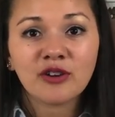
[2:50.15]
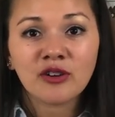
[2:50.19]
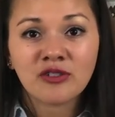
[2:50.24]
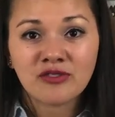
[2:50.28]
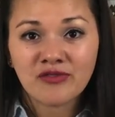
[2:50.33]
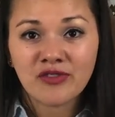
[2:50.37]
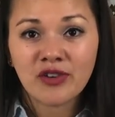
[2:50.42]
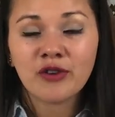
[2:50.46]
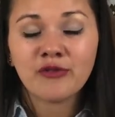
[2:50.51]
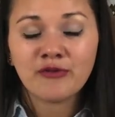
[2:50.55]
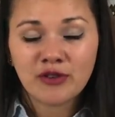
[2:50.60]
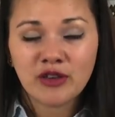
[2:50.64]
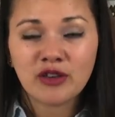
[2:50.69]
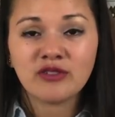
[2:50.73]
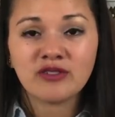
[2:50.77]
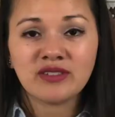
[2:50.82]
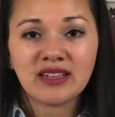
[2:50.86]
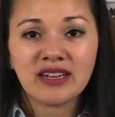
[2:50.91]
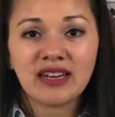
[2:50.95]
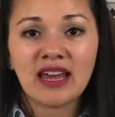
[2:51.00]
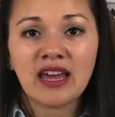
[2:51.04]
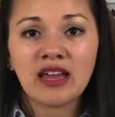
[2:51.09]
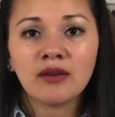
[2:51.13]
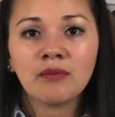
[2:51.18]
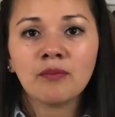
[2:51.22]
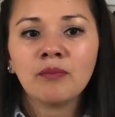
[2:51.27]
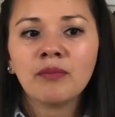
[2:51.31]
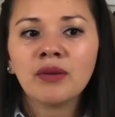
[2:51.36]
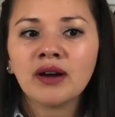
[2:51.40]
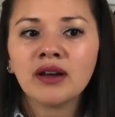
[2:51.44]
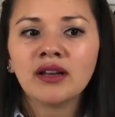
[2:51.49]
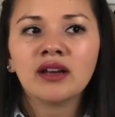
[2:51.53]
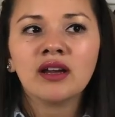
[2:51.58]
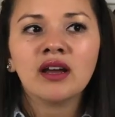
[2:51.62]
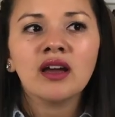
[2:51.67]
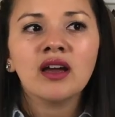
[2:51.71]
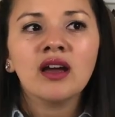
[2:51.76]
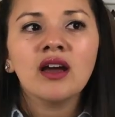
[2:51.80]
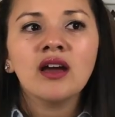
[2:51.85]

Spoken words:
of using it. But